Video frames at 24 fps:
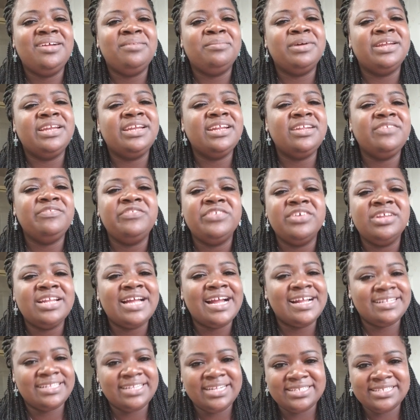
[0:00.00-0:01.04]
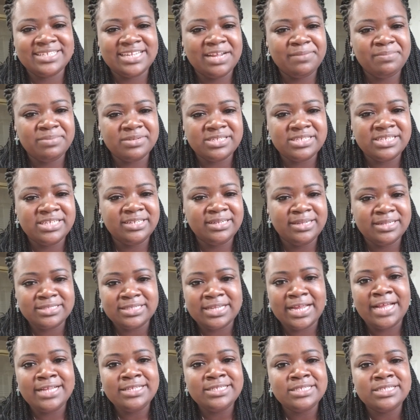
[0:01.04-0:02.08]
But it didn't feel like that type of sickness.
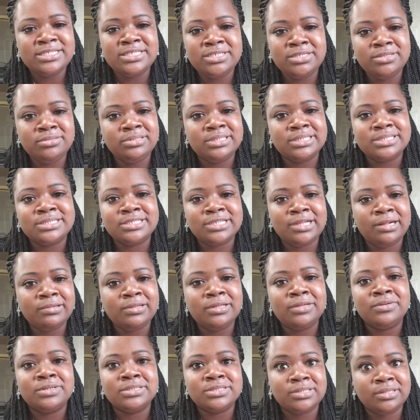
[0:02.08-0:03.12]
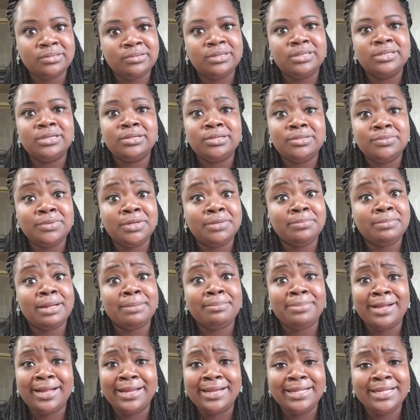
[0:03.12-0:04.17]
I just knew that something was going on with my
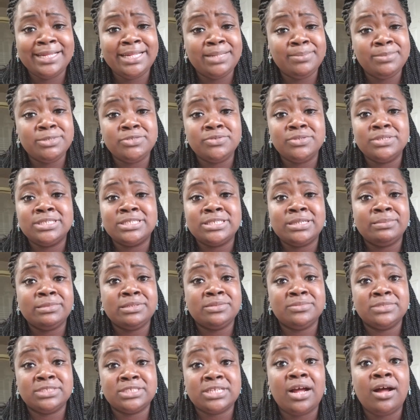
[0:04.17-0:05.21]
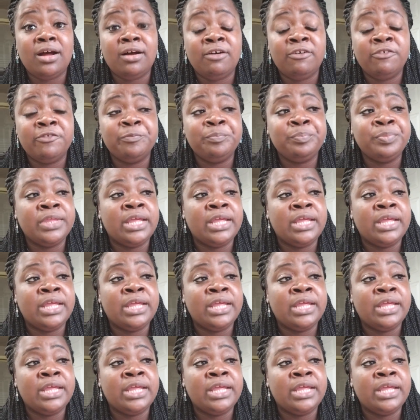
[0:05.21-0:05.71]
body chemistry. Something was off.